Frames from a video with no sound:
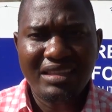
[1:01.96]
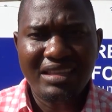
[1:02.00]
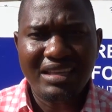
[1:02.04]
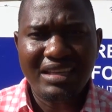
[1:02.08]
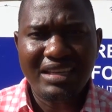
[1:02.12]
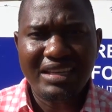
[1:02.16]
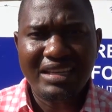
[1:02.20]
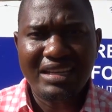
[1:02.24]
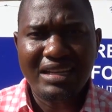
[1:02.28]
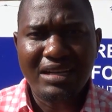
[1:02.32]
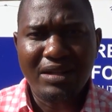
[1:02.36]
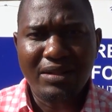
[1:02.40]

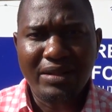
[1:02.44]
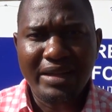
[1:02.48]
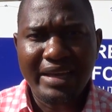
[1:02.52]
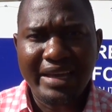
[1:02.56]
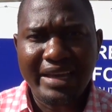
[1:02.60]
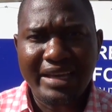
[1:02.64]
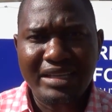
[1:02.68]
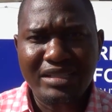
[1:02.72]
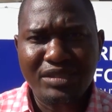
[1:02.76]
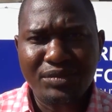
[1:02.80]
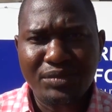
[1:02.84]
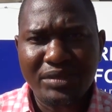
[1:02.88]
legal
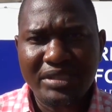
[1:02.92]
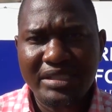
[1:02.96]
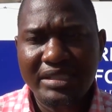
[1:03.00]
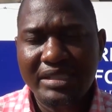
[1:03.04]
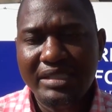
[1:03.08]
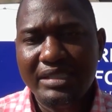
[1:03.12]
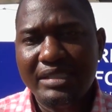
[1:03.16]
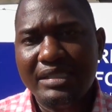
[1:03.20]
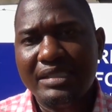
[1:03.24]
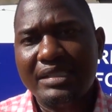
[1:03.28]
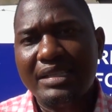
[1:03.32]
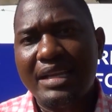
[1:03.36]
age, which
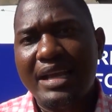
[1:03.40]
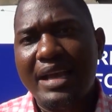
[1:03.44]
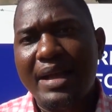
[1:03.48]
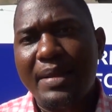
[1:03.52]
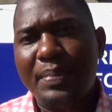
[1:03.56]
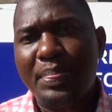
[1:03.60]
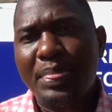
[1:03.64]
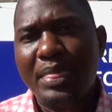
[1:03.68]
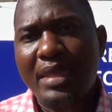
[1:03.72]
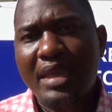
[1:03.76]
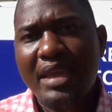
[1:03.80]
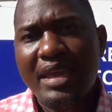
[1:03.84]
is
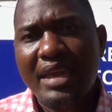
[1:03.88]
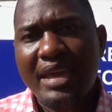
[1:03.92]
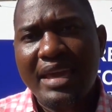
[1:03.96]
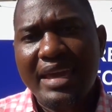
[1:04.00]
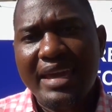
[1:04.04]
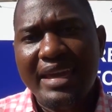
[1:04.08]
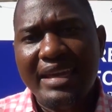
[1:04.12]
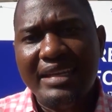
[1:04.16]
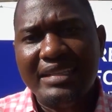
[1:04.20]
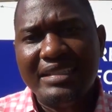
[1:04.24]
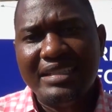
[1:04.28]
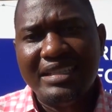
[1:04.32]

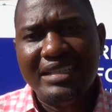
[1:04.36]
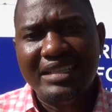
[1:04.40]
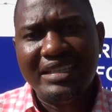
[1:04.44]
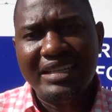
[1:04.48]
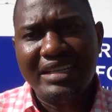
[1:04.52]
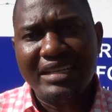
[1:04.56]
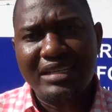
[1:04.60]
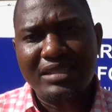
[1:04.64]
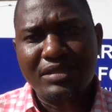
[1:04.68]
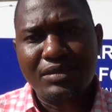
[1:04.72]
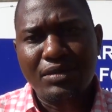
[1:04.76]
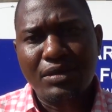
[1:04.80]
18
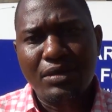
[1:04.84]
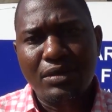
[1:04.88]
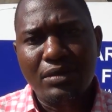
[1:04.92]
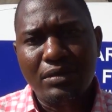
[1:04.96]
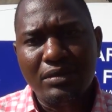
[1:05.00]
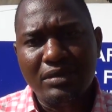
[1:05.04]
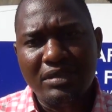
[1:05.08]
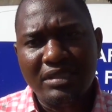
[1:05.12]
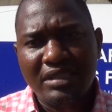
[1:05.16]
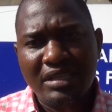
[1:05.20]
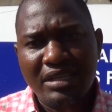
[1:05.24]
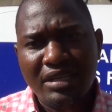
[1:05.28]
years
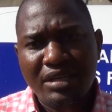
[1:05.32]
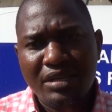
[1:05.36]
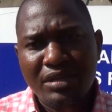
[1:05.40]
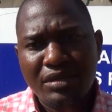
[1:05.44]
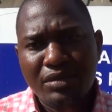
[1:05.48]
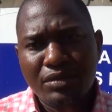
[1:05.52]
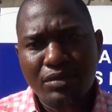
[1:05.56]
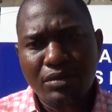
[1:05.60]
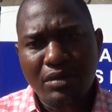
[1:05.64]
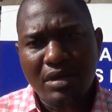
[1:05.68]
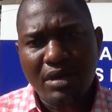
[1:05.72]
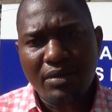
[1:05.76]
old.
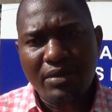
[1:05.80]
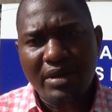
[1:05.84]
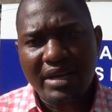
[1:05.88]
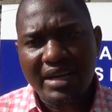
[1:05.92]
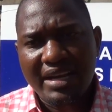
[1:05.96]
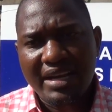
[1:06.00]
So our